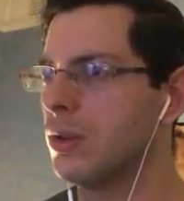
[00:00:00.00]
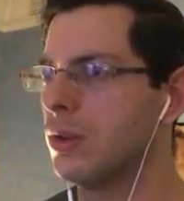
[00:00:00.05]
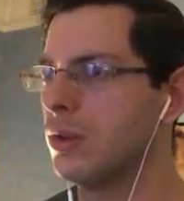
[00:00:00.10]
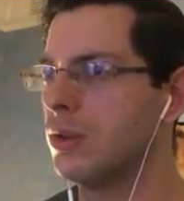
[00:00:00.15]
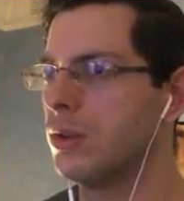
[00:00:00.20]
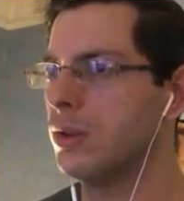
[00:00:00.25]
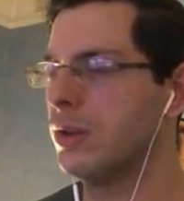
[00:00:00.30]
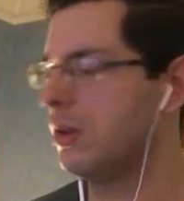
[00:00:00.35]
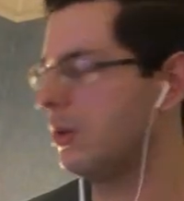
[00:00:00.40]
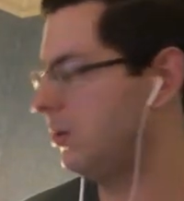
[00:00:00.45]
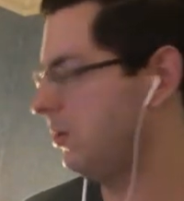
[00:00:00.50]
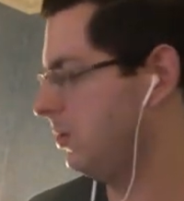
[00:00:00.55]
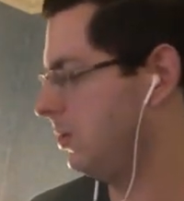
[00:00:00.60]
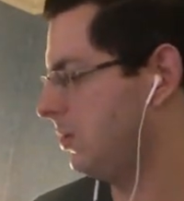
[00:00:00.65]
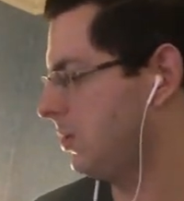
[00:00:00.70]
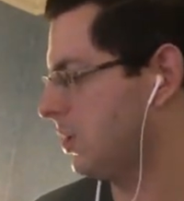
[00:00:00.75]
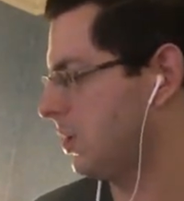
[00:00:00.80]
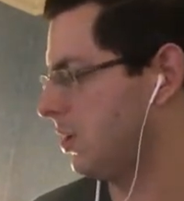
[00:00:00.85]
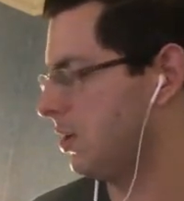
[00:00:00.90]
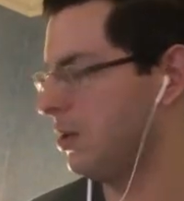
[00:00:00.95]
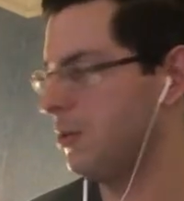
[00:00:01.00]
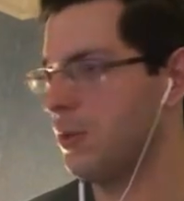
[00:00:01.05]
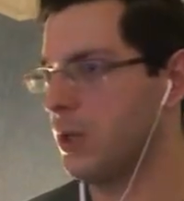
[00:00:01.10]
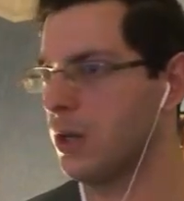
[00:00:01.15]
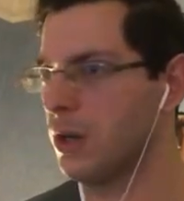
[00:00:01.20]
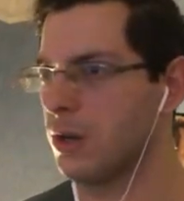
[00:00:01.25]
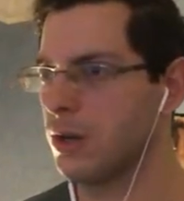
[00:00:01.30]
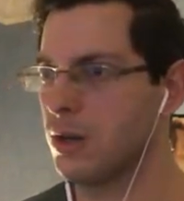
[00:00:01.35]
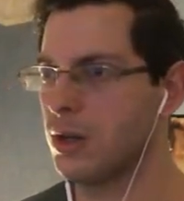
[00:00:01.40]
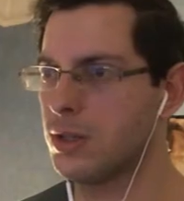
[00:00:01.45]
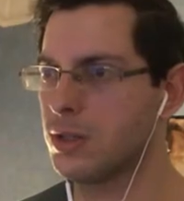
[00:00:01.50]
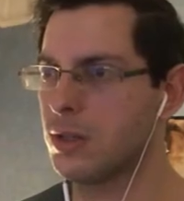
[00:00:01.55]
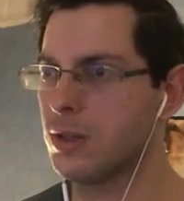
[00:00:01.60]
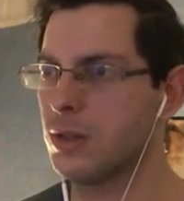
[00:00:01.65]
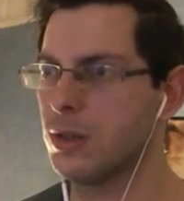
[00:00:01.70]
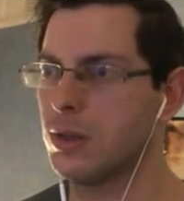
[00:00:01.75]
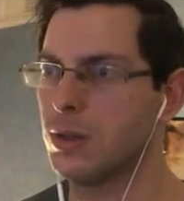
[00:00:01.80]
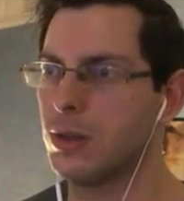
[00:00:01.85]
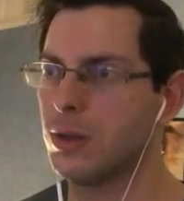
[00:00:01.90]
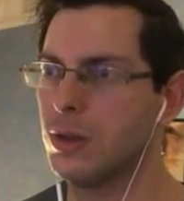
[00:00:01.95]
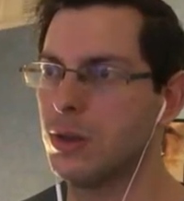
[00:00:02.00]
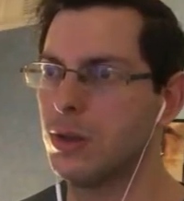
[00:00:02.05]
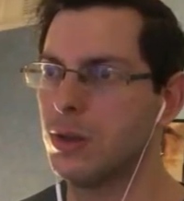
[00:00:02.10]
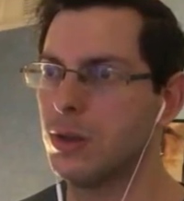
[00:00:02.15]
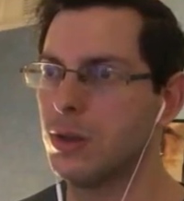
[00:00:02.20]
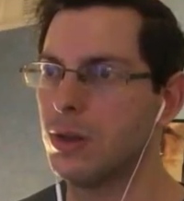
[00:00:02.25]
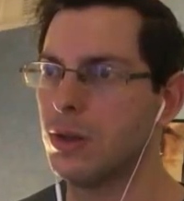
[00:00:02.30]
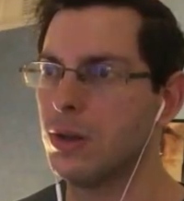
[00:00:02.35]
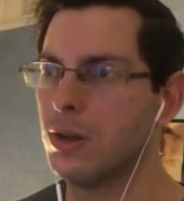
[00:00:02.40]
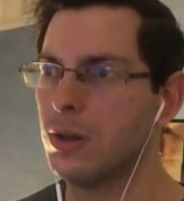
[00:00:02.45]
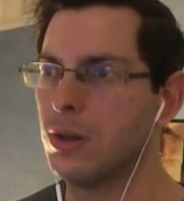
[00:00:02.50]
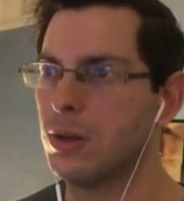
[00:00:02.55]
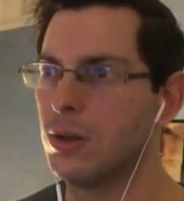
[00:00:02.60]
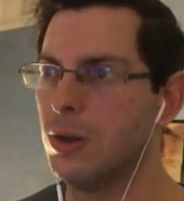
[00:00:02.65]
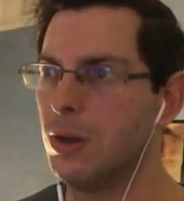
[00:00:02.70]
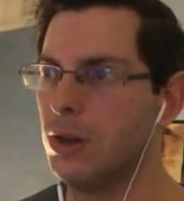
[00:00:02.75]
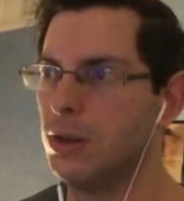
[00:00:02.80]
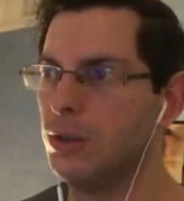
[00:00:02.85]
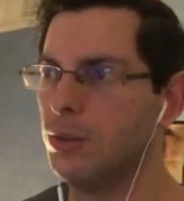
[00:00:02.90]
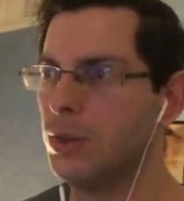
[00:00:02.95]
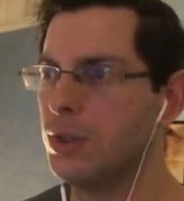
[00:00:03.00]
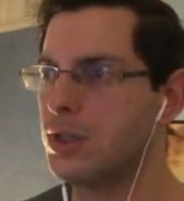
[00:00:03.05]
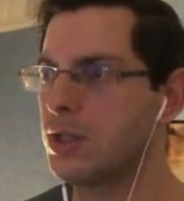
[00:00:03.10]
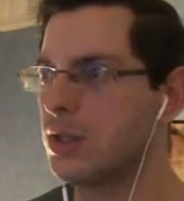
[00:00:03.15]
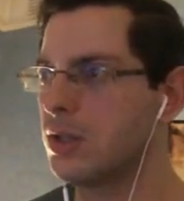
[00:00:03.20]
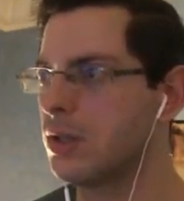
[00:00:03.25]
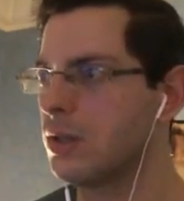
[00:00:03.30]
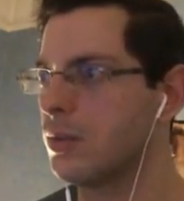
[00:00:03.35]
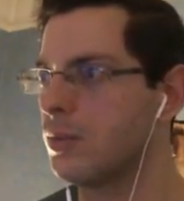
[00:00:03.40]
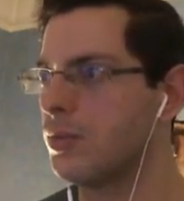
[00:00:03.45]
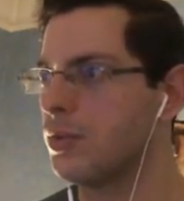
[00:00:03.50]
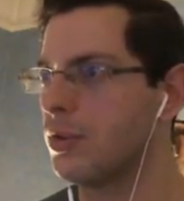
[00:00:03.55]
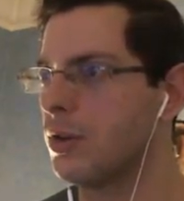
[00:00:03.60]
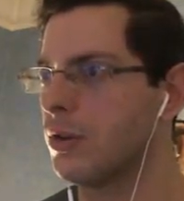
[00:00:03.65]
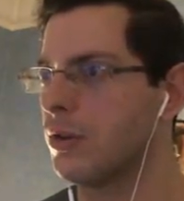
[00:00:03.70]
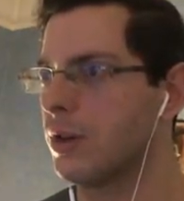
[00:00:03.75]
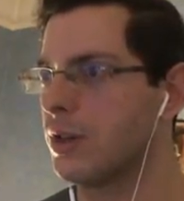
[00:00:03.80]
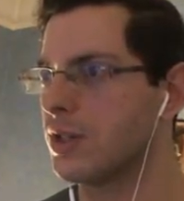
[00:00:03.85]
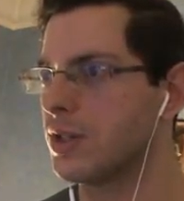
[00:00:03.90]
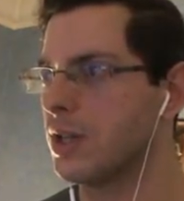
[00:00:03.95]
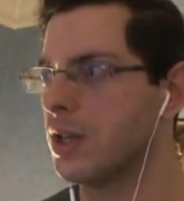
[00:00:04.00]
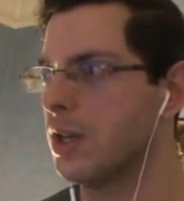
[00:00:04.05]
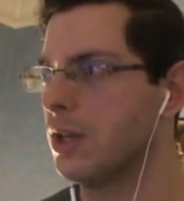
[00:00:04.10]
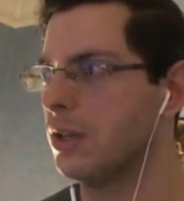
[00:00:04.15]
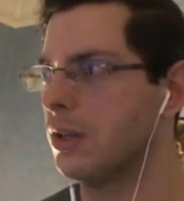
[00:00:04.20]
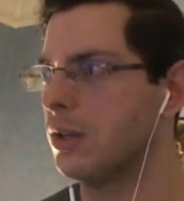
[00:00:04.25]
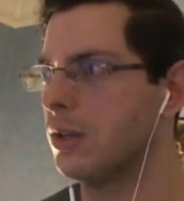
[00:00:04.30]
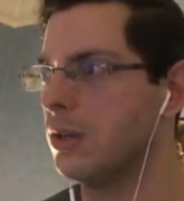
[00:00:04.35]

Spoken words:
No? Okay, here we go, guys. Onward. Progress again.